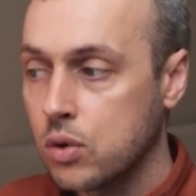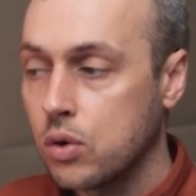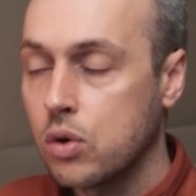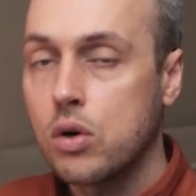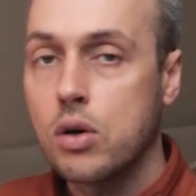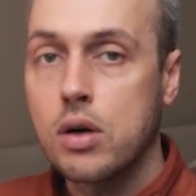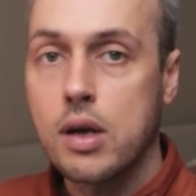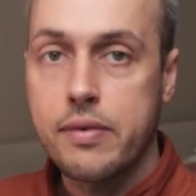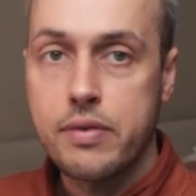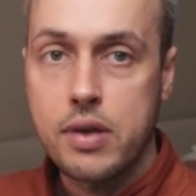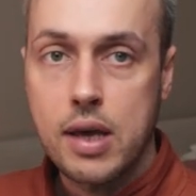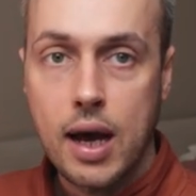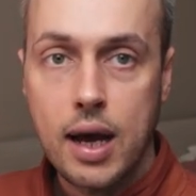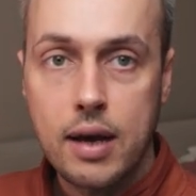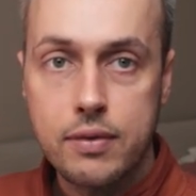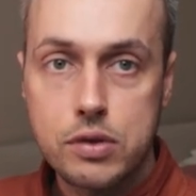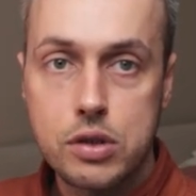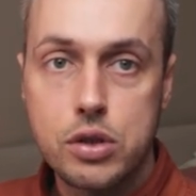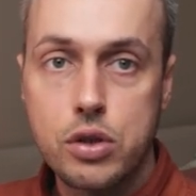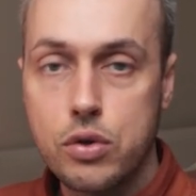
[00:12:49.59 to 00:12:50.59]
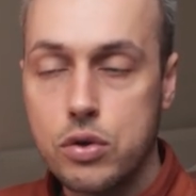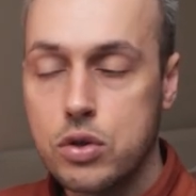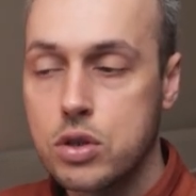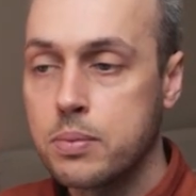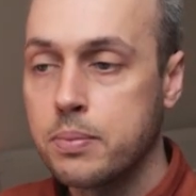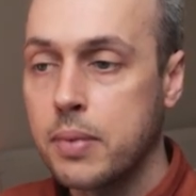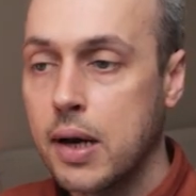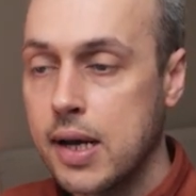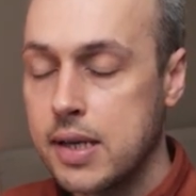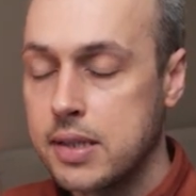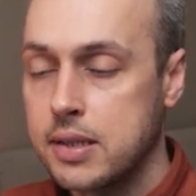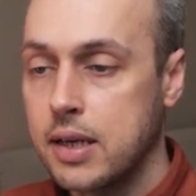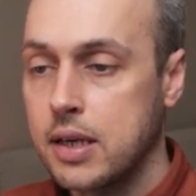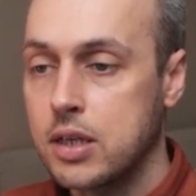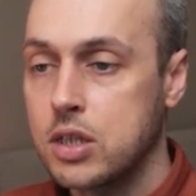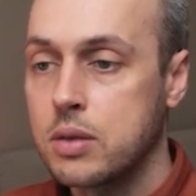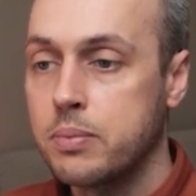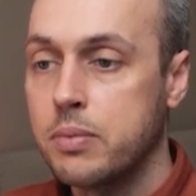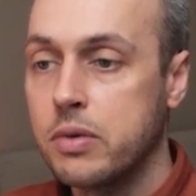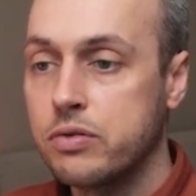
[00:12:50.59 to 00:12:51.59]
or if you haven't used
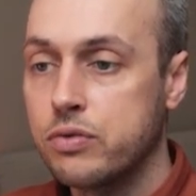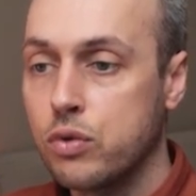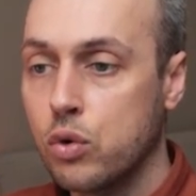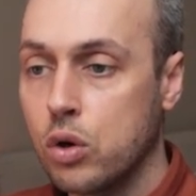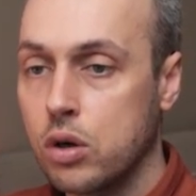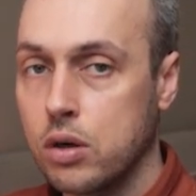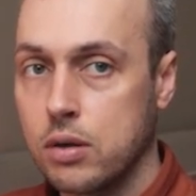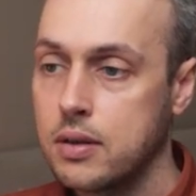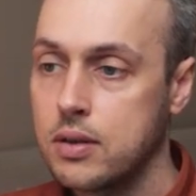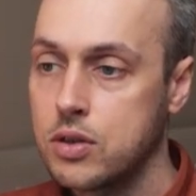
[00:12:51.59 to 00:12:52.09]
PyTest before.